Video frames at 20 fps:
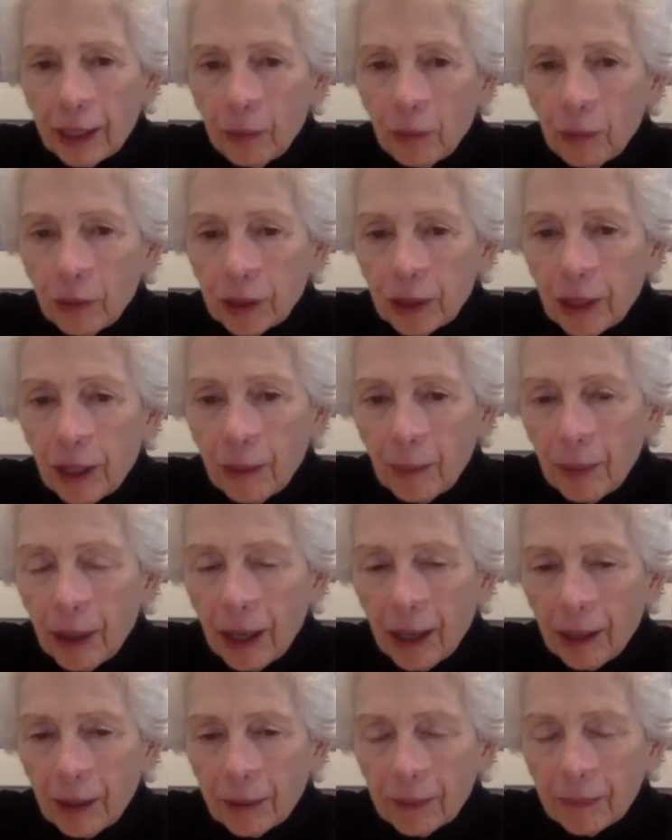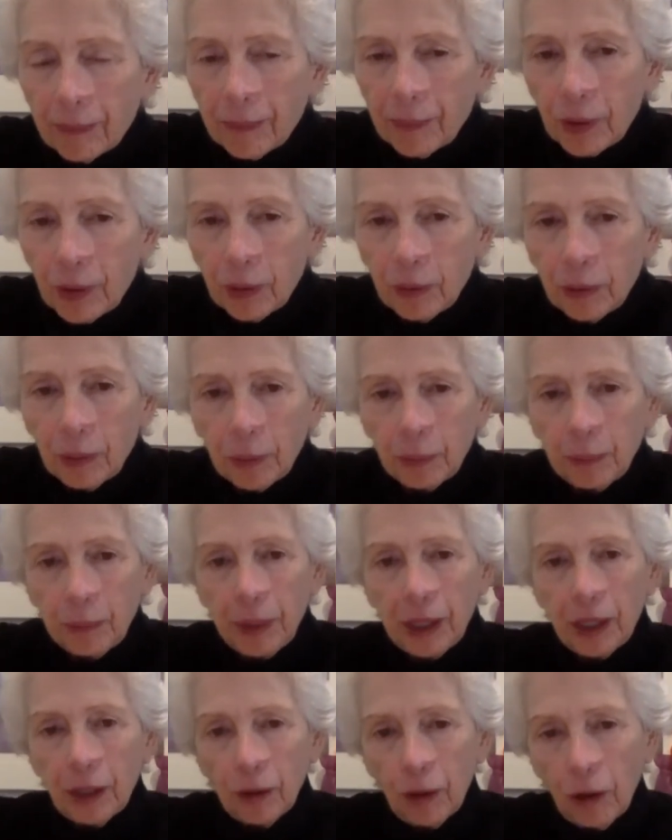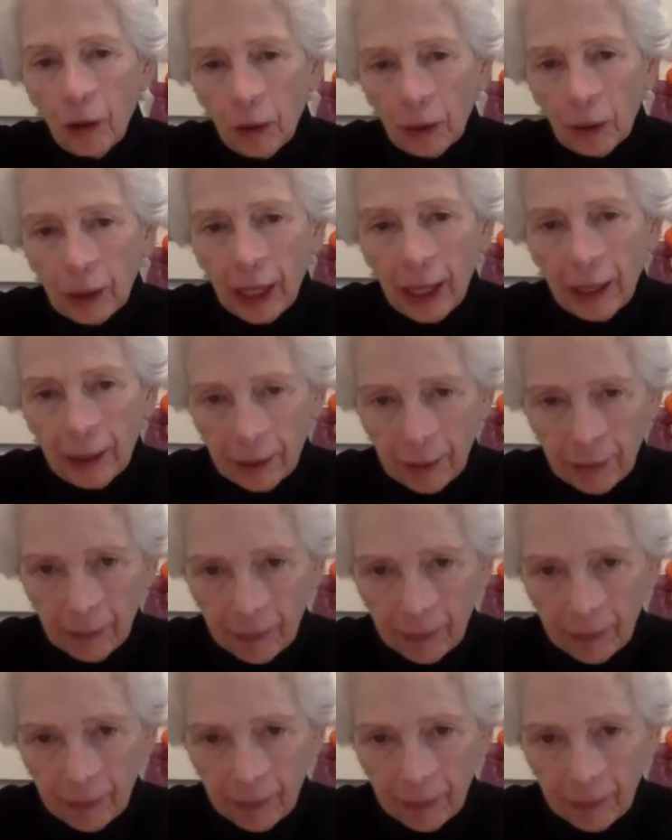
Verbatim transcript: would come on, who would be an all night,